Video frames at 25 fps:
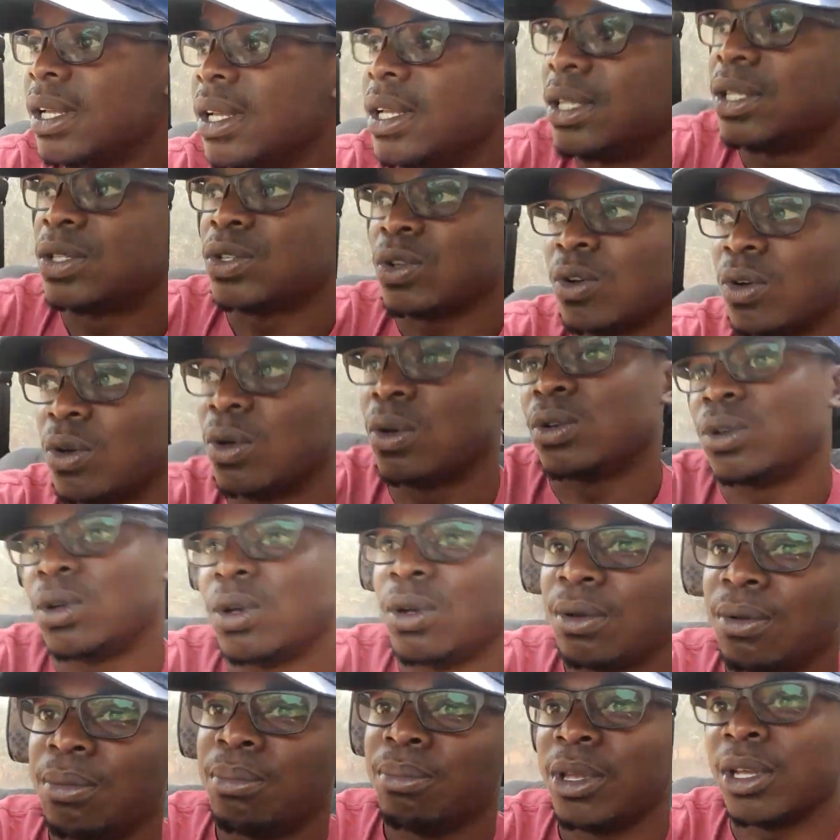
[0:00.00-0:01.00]
So
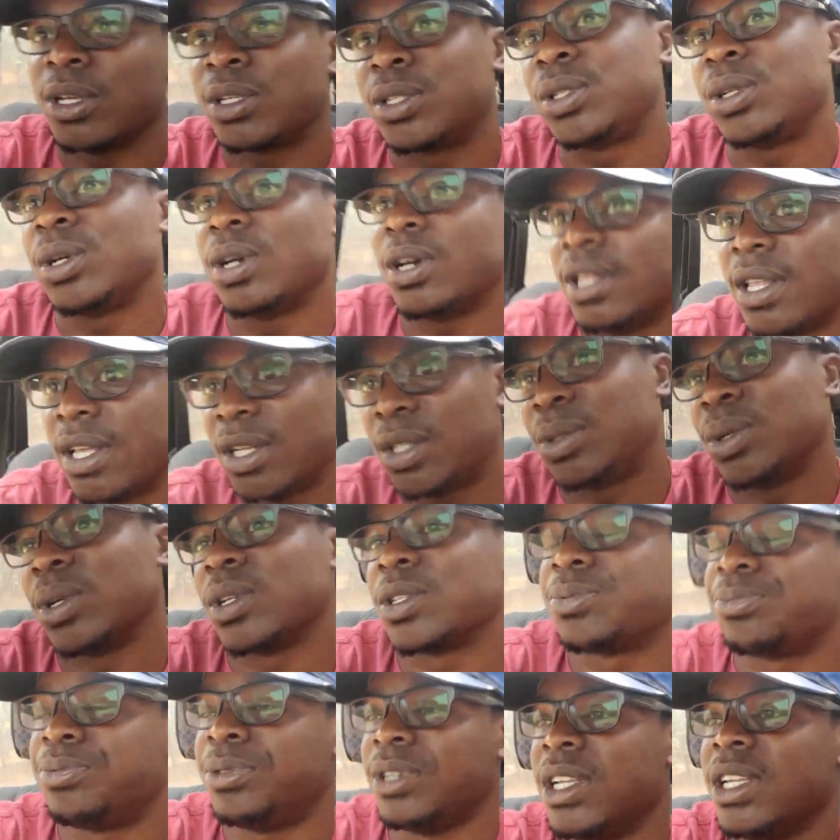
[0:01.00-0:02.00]
make sure that you are
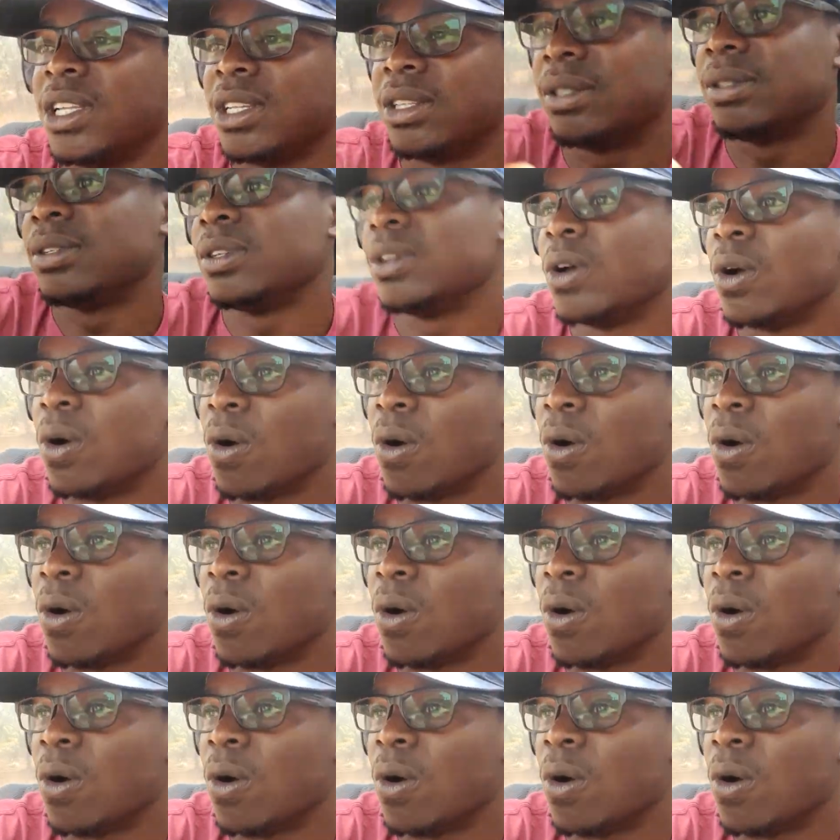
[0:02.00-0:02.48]
spraying